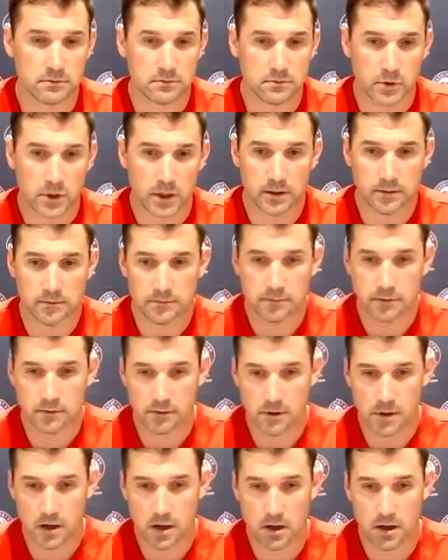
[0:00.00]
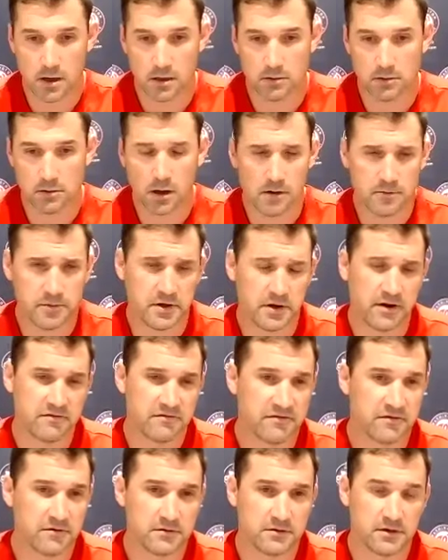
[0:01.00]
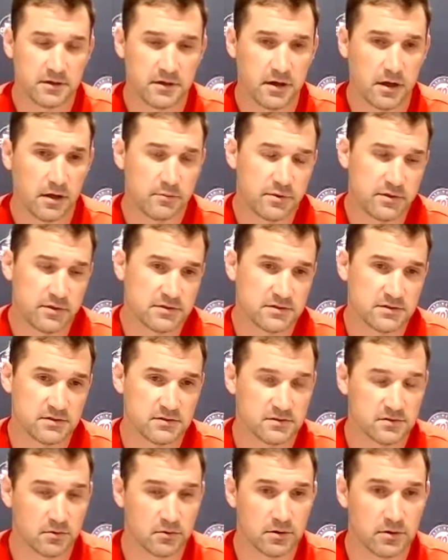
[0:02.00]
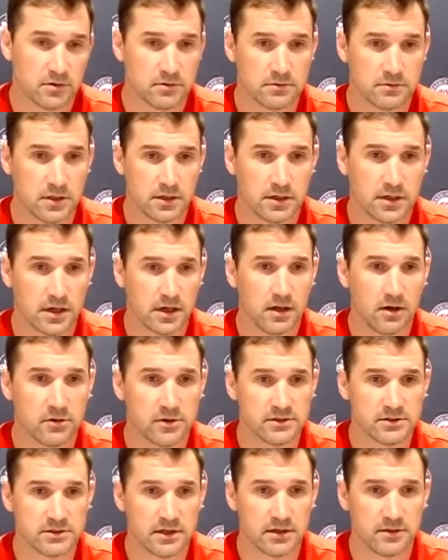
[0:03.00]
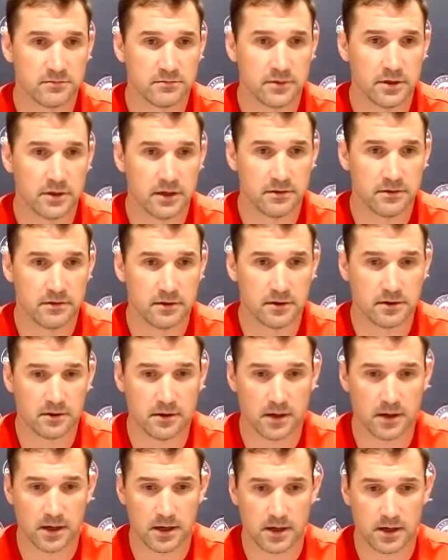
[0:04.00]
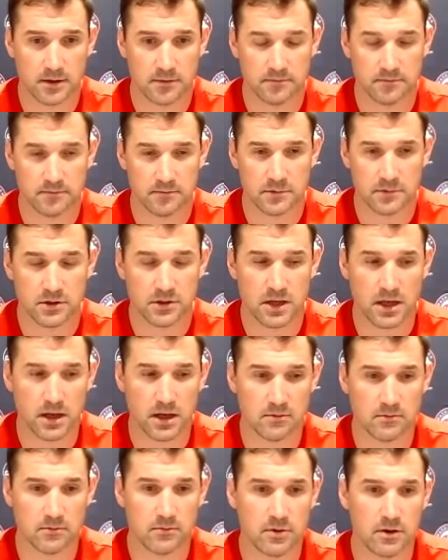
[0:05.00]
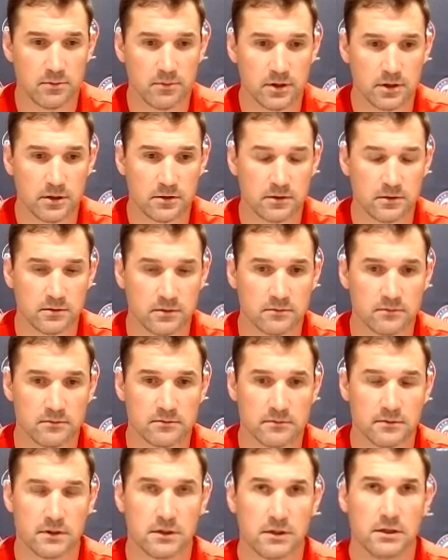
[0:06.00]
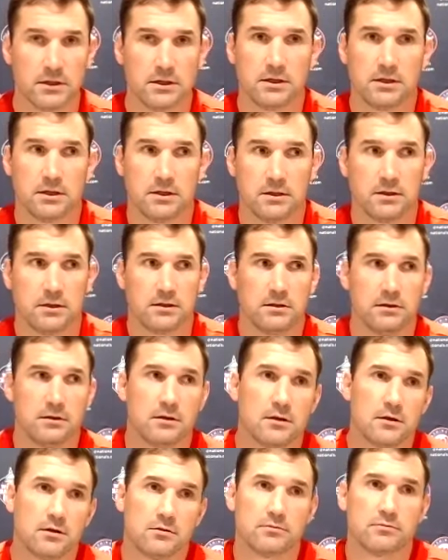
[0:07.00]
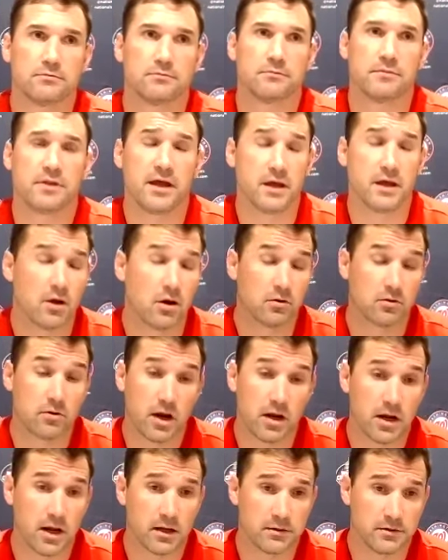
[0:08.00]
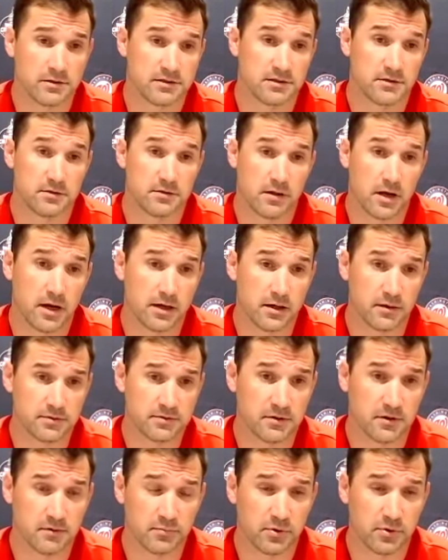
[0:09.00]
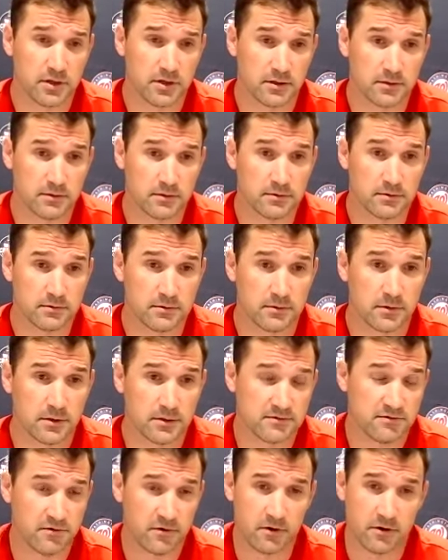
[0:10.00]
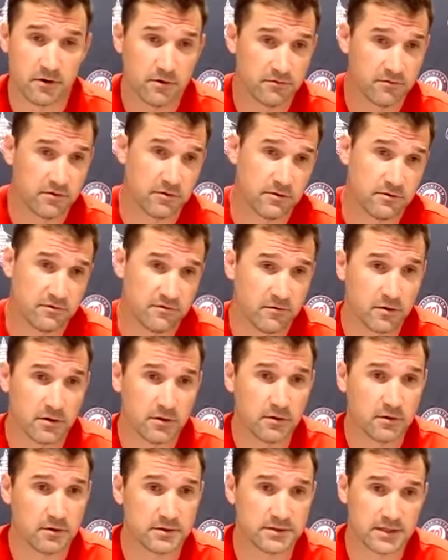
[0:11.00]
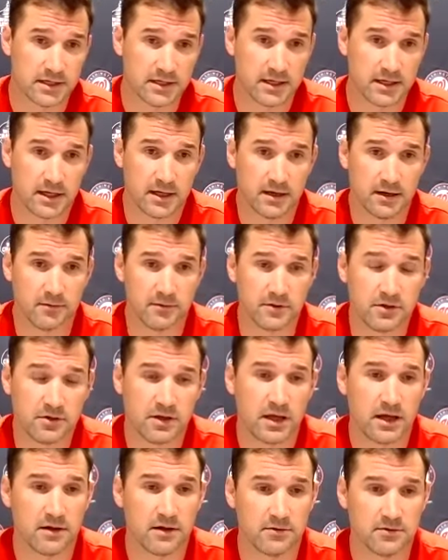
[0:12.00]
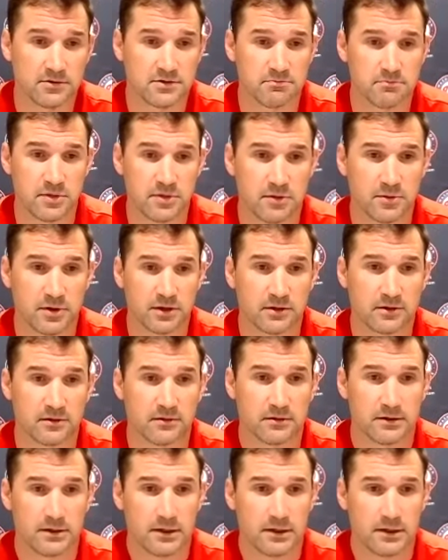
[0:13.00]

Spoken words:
Right. No, I mean, I feel good. I'll be sore like I always am. I think you can't mimic, you know, they had all right-handers in their lineup, so I'm playing as far over in the four hole as I can. I mean, you can't mimic